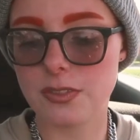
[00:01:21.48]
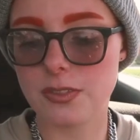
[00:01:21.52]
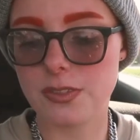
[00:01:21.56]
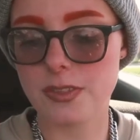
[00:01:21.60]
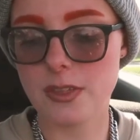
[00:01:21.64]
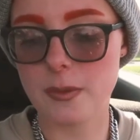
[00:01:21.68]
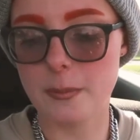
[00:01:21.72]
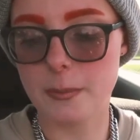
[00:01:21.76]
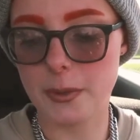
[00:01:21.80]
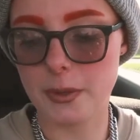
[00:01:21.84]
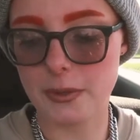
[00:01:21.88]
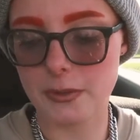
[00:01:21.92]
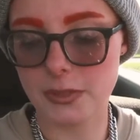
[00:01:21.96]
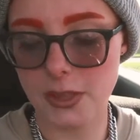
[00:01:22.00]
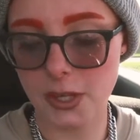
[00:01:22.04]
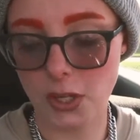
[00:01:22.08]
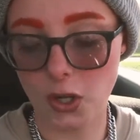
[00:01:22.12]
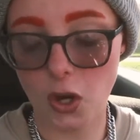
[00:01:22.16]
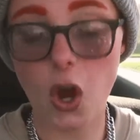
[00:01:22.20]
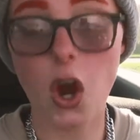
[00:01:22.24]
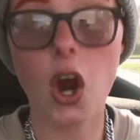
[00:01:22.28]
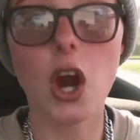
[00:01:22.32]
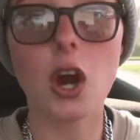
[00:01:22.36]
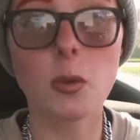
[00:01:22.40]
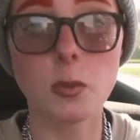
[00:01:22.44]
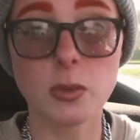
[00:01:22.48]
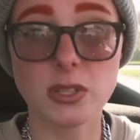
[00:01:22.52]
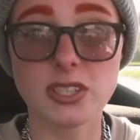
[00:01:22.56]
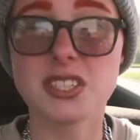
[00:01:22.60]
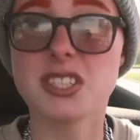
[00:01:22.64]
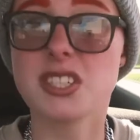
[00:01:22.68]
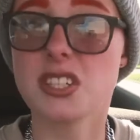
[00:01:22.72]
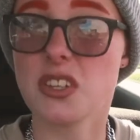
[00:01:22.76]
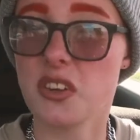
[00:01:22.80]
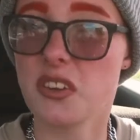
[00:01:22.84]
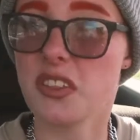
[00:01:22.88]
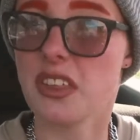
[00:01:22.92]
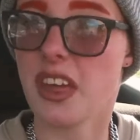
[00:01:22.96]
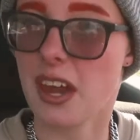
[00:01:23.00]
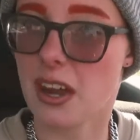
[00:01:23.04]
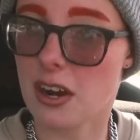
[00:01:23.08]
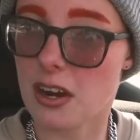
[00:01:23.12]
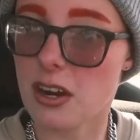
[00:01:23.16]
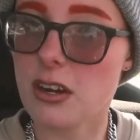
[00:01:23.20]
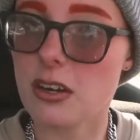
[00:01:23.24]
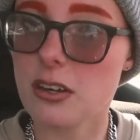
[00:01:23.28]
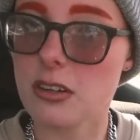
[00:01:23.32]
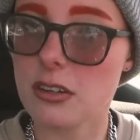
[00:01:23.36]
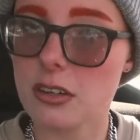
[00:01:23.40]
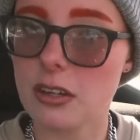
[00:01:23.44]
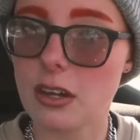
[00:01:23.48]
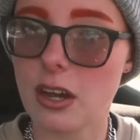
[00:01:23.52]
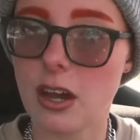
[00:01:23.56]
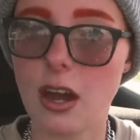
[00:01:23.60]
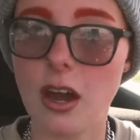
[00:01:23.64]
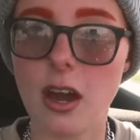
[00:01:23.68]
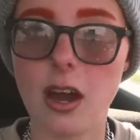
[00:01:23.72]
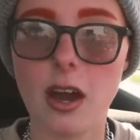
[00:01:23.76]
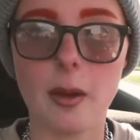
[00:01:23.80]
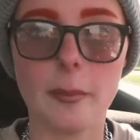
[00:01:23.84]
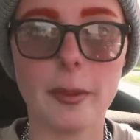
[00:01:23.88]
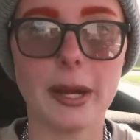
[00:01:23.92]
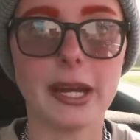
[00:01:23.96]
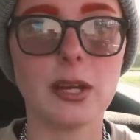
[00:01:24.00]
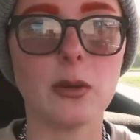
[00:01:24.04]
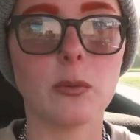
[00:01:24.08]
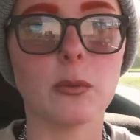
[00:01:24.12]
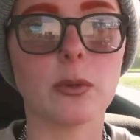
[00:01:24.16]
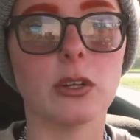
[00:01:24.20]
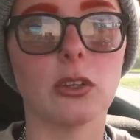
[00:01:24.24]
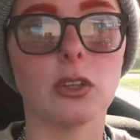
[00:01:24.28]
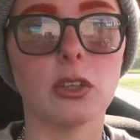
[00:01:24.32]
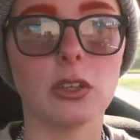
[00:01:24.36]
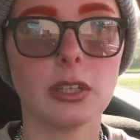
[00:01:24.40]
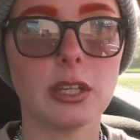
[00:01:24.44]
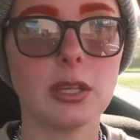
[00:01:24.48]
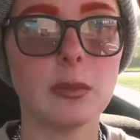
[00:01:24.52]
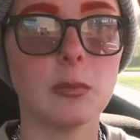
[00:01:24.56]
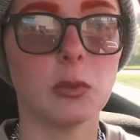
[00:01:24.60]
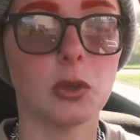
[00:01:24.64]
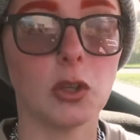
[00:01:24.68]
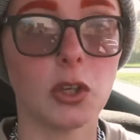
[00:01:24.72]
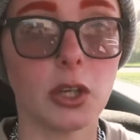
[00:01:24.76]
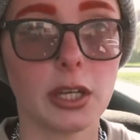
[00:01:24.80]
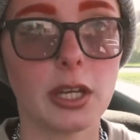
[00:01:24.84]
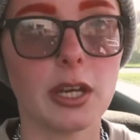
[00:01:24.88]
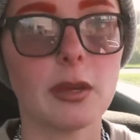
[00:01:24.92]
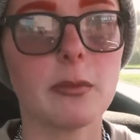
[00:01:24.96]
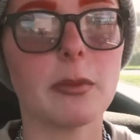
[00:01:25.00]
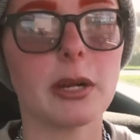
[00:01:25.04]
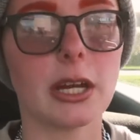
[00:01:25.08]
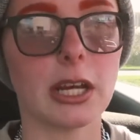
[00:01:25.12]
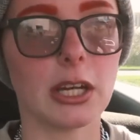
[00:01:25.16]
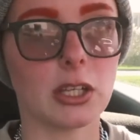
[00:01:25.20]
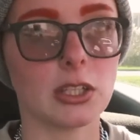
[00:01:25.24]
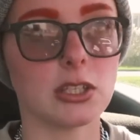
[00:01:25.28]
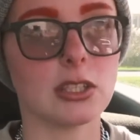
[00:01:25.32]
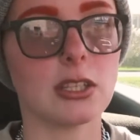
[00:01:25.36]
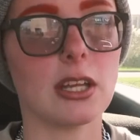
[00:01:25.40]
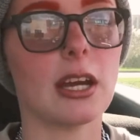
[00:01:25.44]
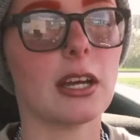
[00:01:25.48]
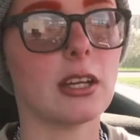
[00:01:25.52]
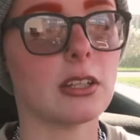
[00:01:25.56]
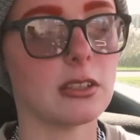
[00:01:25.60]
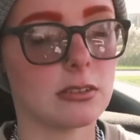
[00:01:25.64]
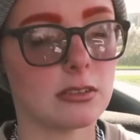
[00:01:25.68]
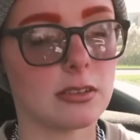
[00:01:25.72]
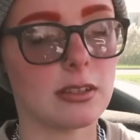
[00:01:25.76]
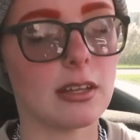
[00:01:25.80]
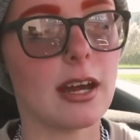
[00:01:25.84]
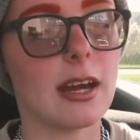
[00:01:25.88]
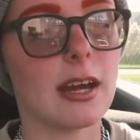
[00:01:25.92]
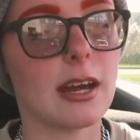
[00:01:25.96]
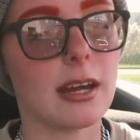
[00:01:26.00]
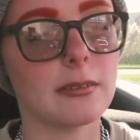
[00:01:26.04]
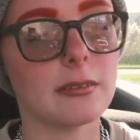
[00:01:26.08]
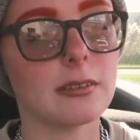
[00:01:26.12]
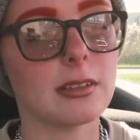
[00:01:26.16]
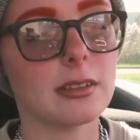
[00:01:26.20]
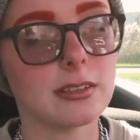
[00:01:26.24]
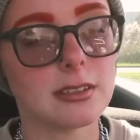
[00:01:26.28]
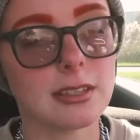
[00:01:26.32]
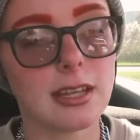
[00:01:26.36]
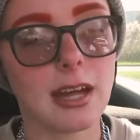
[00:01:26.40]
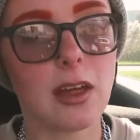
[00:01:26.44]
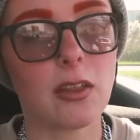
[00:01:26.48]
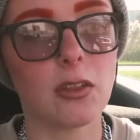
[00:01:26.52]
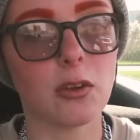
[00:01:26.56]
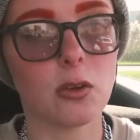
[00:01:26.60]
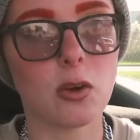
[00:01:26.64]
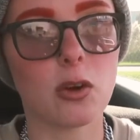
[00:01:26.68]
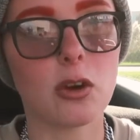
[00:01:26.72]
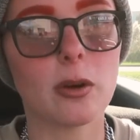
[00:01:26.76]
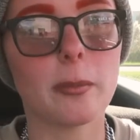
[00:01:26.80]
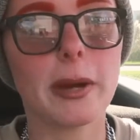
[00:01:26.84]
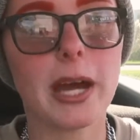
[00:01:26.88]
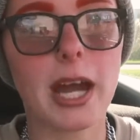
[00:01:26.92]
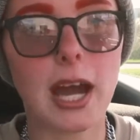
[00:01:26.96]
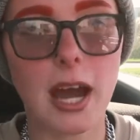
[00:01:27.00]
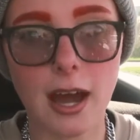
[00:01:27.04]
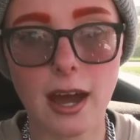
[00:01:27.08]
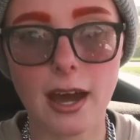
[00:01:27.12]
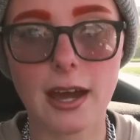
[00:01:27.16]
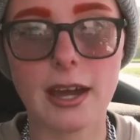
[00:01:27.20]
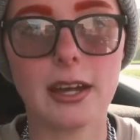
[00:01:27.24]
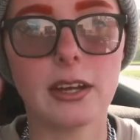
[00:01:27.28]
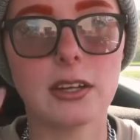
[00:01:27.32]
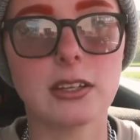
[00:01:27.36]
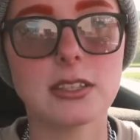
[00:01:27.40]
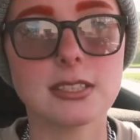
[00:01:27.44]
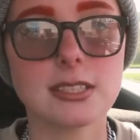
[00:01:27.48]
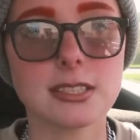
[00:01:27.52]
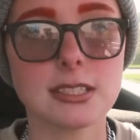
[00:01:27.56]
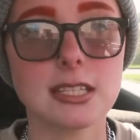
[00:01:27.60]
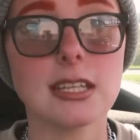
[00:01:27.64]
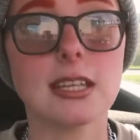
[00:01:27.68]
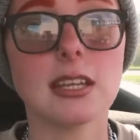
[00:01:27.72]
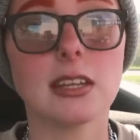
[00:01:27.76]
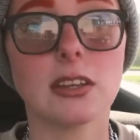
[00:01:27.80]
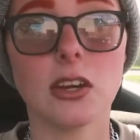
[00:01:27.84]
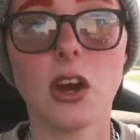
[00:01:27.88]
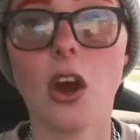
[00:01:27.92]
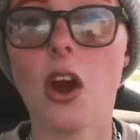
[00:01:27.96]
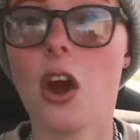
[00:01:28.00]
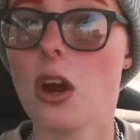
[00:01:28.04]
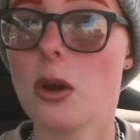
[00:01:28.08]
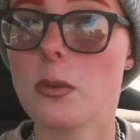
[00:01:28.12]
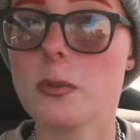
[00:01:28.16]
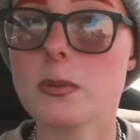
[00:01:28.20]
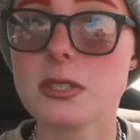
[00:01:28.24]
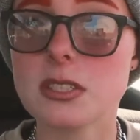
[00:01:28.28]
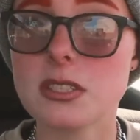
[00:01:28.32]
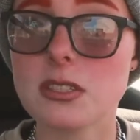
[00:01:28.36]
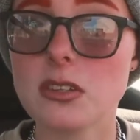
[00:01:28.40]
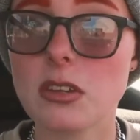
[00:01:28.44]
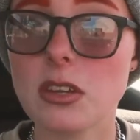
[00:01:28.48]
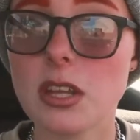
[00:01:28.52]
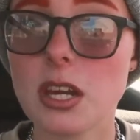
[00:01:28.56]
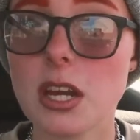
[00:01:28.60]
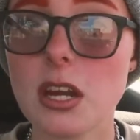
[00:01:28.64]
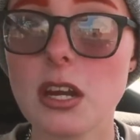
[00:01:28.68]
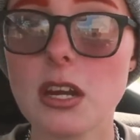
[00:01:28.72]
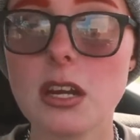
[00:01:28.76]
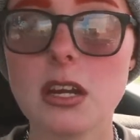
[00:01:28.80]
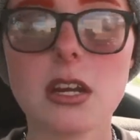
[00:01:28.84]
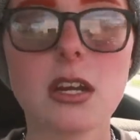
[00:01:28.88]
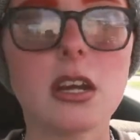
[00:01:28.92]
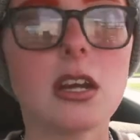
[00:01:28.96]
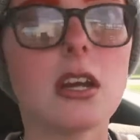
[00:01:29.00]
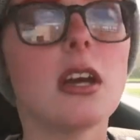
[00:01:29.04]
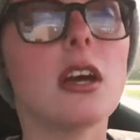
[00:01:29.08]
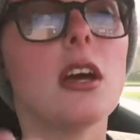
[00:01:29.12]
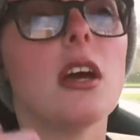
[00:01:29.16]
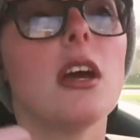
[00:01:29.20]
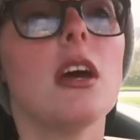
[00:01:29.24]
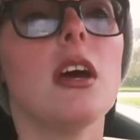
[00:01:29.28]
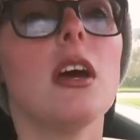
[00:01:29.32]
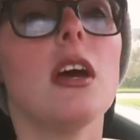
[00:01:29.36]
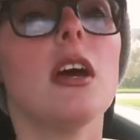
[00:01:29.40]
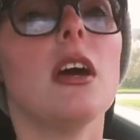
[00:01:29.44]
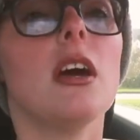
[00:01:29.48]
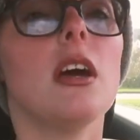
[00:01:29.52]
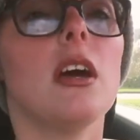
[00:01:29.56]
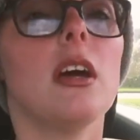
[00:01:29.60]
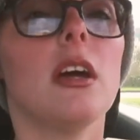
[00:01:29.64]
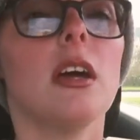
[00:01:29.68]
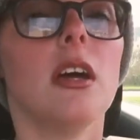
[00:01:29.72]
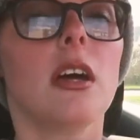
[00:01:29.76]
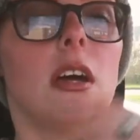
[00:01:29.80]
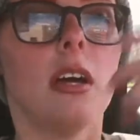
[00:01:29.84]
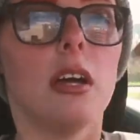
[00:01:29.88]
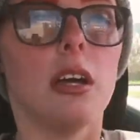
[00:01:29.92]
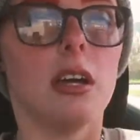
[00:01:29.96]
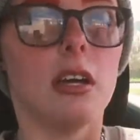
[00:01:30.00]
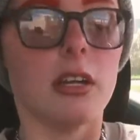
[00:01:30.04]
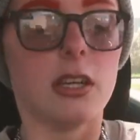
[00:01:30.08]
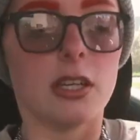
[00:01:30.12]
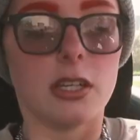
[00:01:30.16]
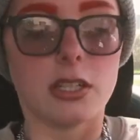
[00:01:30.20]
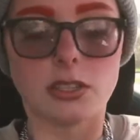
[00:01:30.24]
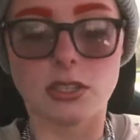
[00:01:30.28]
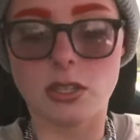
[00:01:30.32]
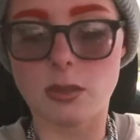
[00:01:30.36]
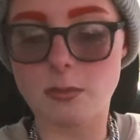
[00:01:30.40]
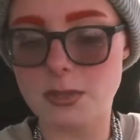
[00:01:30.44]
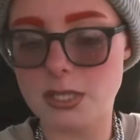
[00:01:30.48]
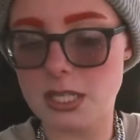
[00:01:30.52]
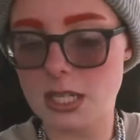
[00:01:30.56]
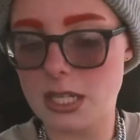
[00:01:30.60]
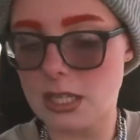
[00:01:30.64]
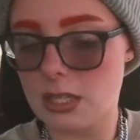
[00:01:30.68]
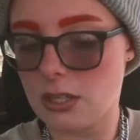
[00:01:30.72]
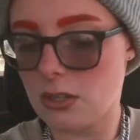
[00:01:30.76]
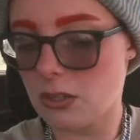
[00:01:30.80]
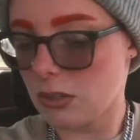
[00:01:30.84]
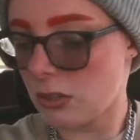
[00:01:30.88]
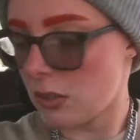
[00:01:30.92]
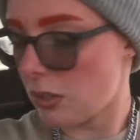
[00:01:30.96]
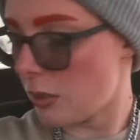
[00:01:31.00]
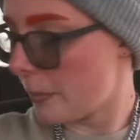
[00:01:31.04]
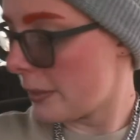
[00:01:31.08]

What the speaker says: the car was still there. I didn't want to keep looking, but I could out of the corner of my eye, I could see that the car was still there. So I'm sitting there a little